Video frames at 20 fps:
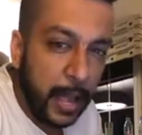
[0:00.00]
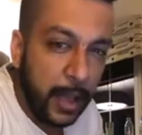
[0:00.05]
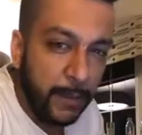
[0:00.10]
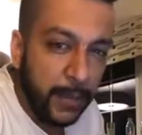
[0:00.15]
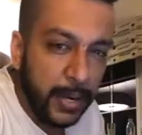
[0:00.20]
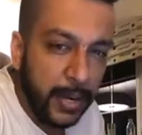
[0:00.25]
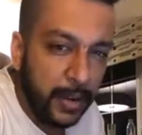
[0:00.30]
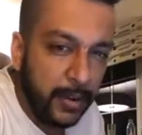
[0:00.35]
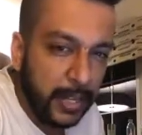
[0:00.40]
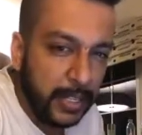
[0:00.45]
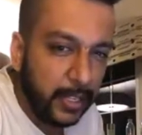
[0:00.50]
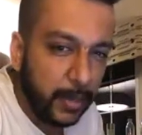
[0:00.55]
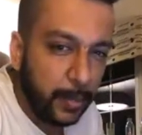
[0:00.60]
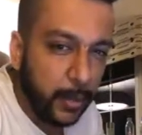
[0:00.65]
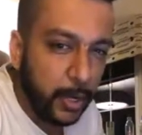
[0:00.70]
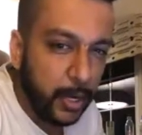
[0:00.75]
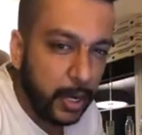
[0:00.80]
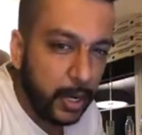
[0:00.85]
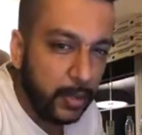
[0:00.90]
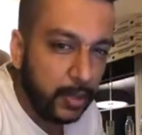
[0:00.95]
I've been hearing
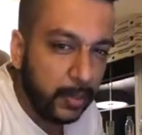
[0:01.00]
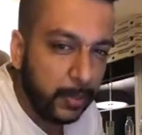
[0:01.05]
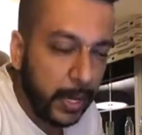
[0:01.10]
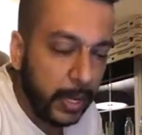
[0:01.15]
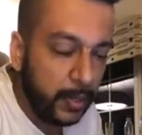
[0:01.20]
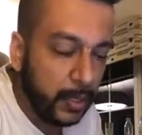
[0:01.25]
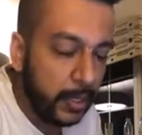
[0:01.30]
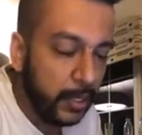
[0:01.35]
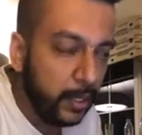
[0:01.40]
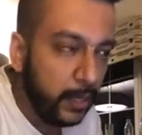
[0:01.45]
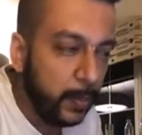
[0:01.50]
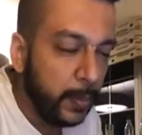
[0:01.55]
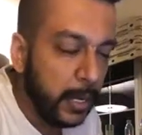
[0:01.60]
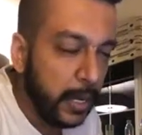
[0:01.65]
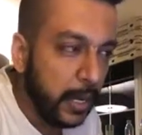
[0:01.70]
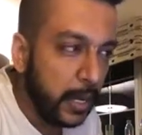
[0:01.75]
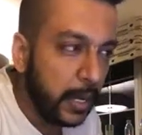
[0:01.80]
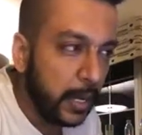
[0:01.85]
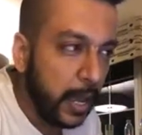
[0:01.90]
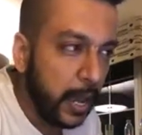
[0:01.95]
some good news about
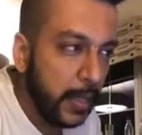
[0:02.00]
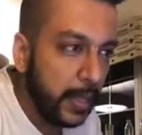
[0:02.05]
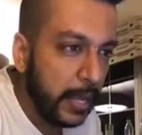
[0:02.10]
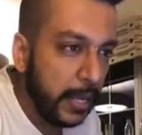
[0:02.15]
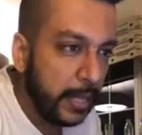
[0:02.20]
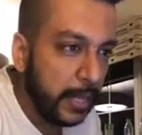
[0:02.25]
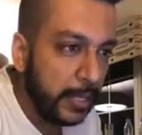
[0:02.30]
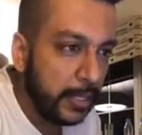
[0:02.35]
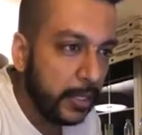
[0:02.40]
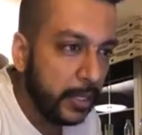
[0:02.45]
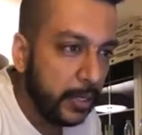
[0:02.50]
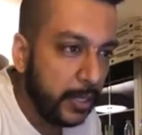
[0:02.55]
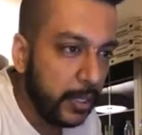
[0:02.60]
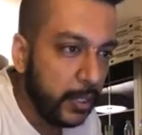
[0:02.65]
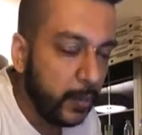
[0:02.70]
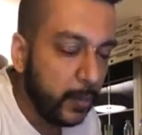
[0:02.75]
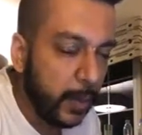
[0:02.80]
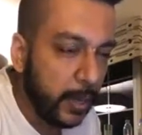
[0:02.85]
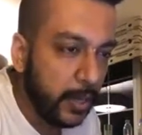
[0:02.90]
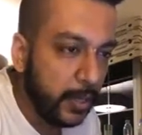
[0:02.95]
DGB. I think
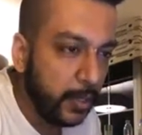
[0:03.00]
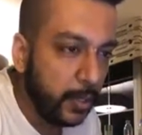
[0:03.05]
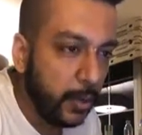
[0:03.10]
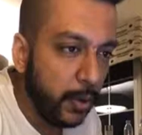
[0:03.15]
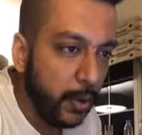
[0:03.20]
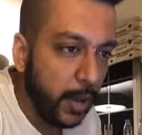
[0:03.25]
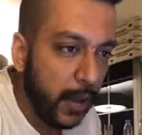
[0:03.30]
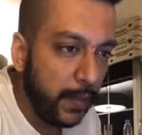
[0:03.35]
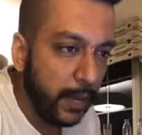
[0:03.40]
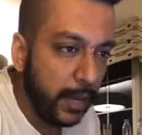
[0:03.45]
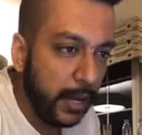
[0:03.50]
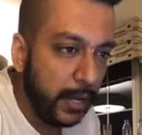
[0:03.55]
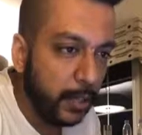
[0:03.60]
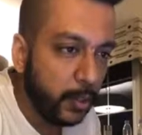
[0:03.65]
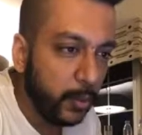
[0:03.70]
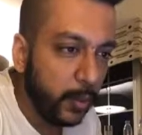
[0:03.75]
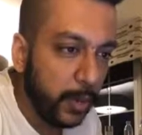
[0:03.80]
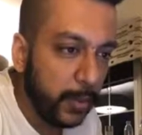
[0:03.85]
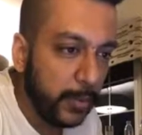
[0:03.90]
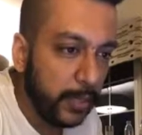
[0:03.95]
this month is going to have like a
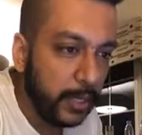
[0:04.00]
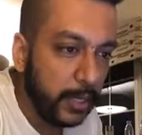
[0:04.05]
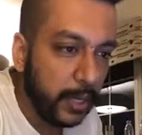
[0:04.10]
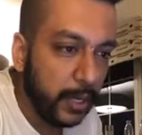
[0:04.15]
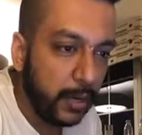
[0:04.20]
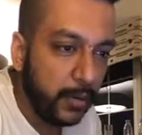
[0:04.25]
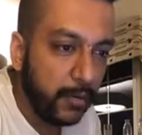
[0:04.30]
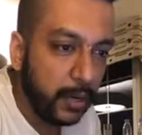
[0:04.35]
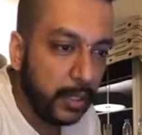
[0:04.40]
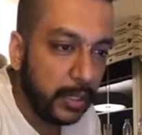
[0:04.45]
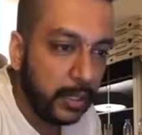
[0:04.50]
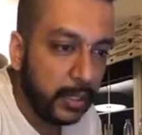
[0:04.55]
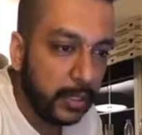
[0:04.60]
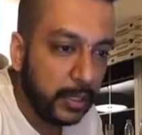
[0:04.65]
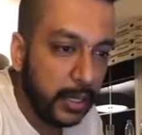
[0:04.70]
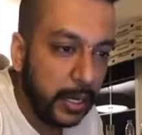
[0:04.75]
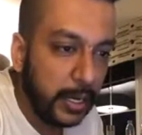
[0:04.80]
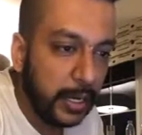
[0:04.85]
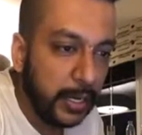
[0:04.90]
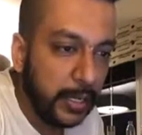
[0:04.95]
20% increase
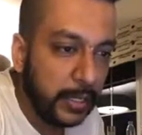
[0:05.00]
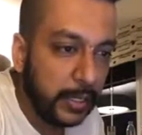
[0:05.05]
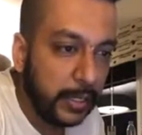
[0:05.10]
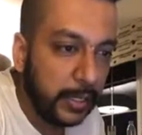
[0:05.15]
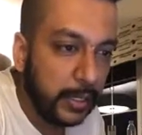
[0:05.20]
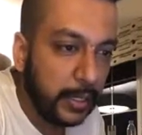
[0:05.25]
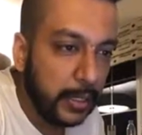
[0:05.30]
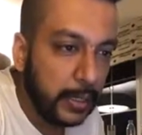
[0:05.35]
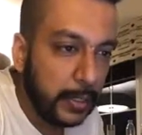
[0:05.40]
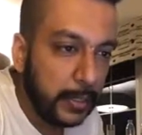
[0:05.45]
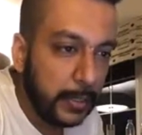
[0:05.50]
at least.